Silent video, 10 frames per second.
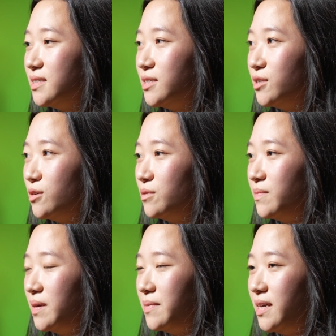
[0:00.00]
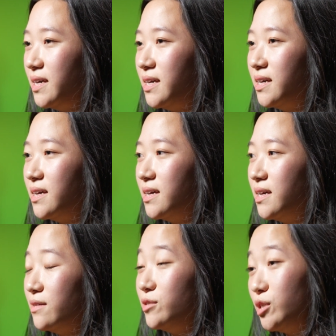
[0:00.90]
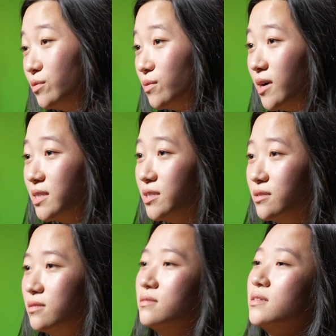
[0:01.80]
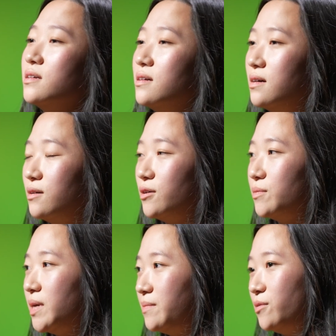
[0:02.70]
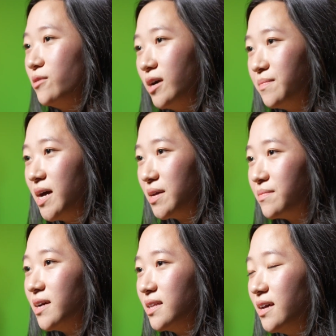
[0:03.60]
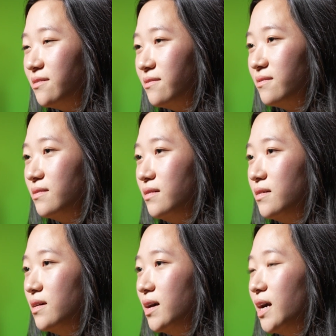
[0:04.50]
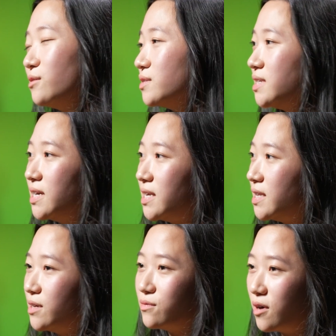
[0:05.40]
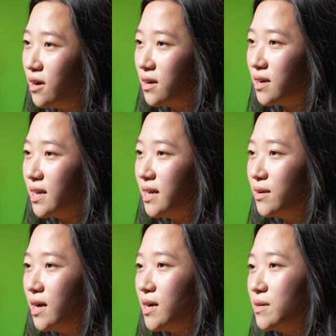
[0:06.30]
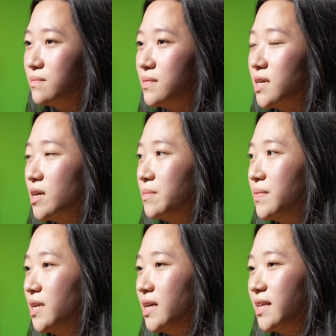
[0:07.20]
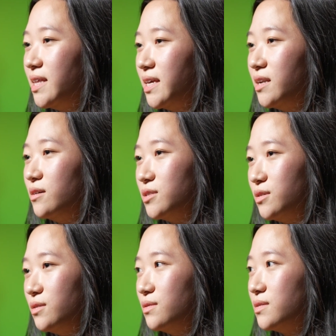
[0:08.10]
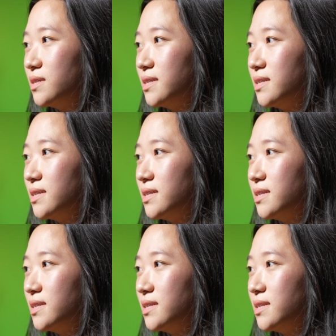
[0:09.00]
you know, maybe if she would want to, or maybe where I'm at in my life. I don't see anything wrong, but I think it also